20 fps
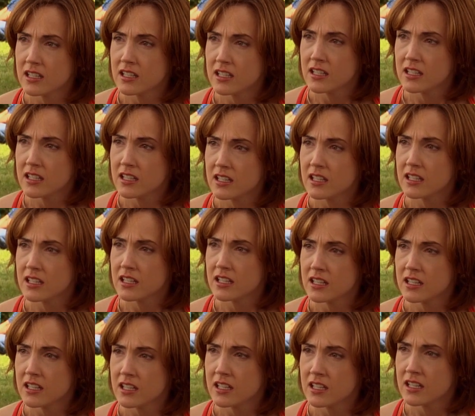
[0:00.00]

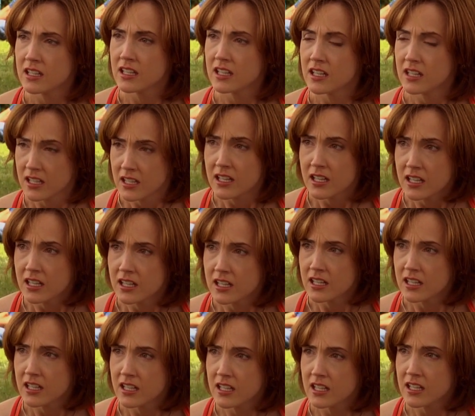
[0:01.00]

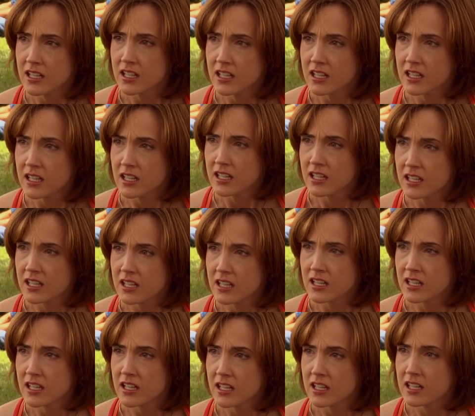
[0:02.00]

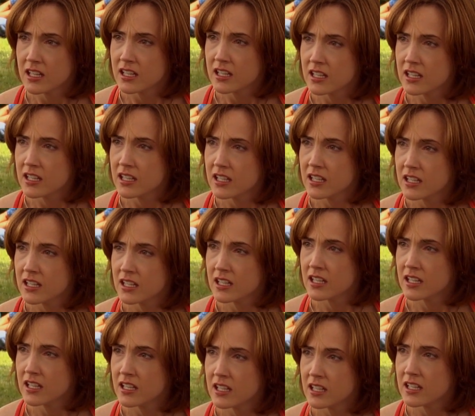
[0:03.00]

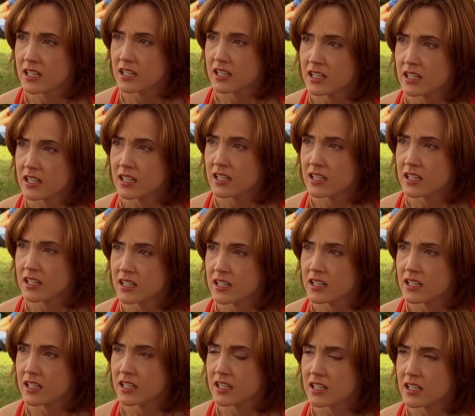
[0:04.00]

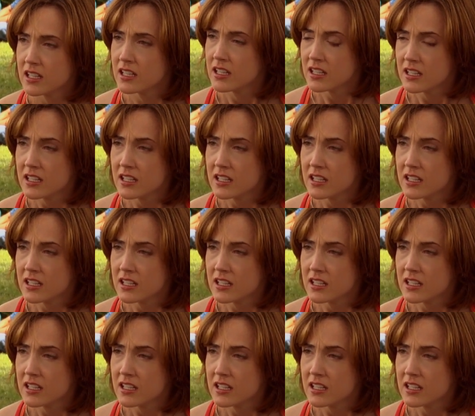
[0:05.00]
(silent)